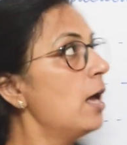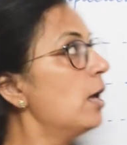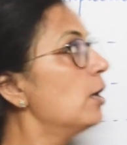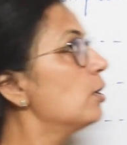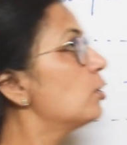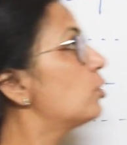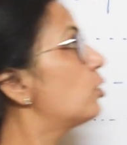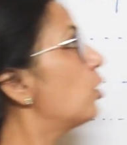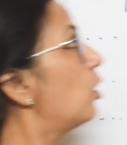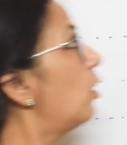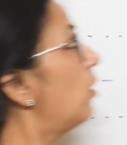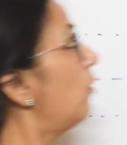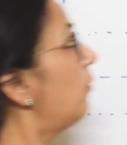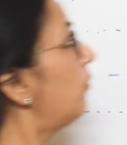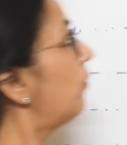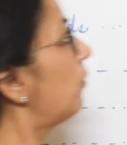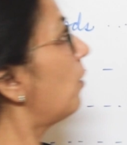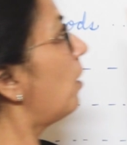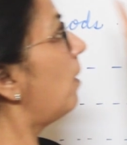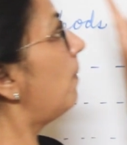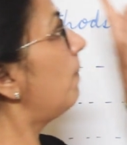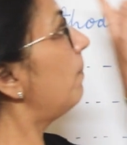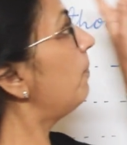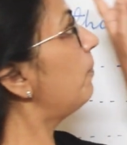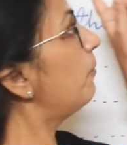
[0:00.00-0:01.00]
So
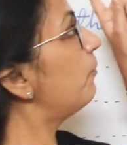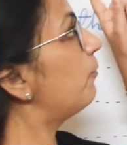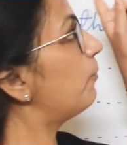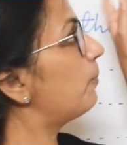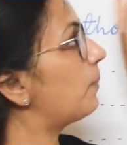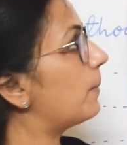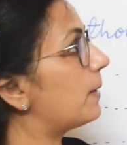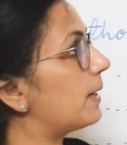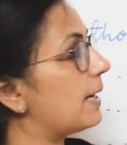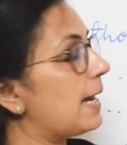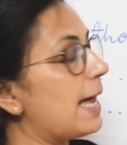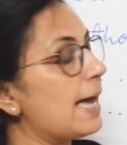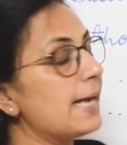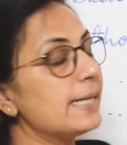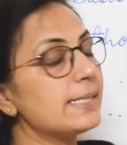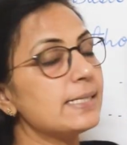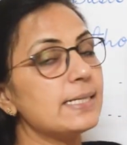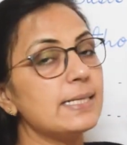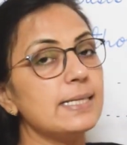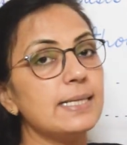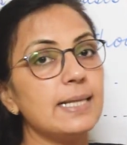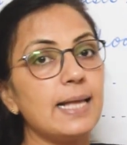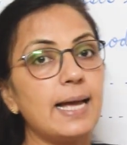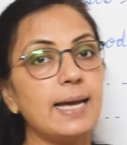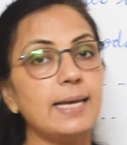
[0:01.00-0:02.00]
from class
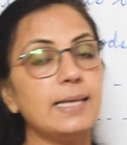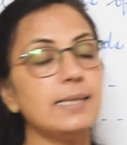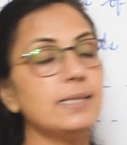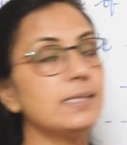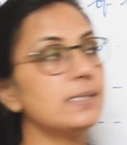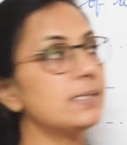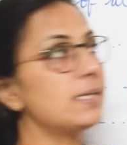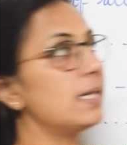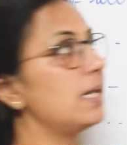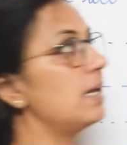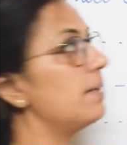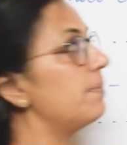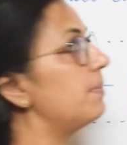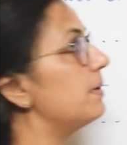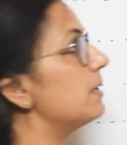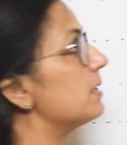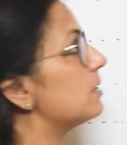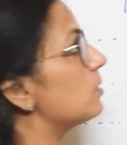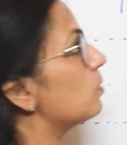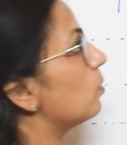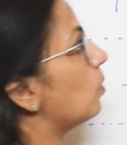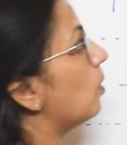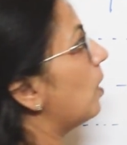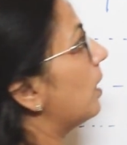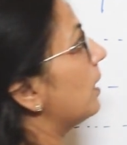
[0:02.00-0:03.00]
9
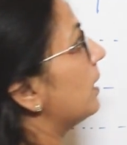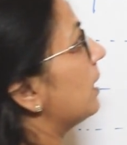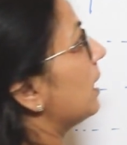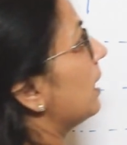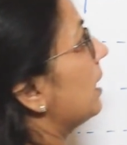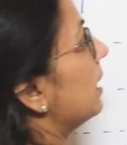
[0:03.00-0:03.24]
syllabus, what